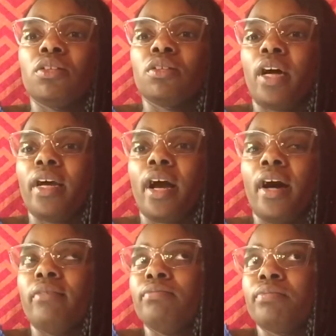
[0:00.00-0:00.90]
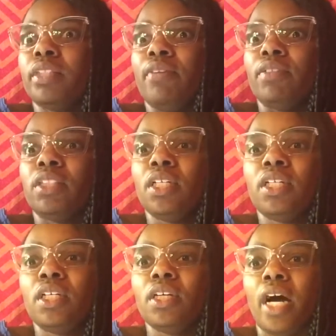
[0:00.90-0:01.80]
Like, I never
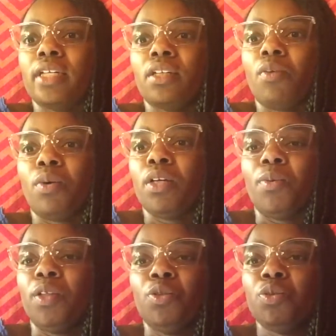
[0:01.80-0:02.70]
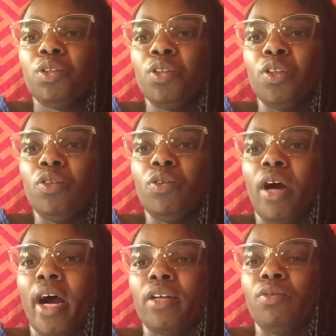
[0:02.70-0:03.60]
took it. I didn't know what it would do to you or
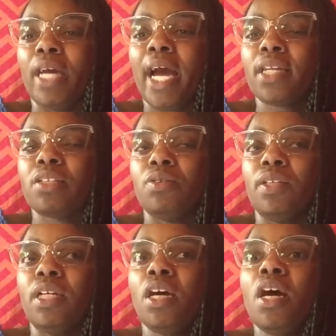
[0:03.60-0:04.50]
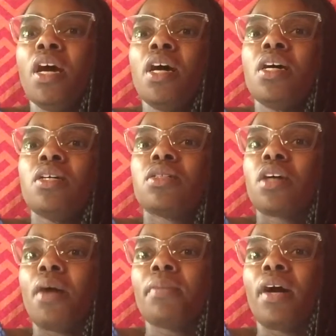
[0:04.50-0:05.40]
how you react to it. So
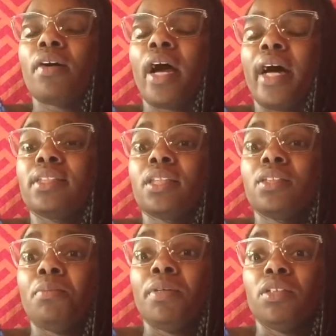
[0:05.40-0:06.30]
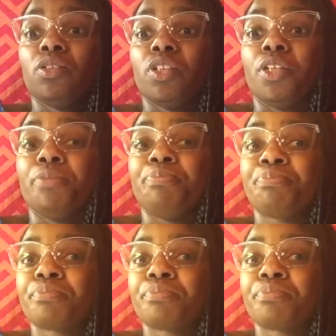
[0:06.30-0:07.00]
I'm like, okay, I took some Benadryl.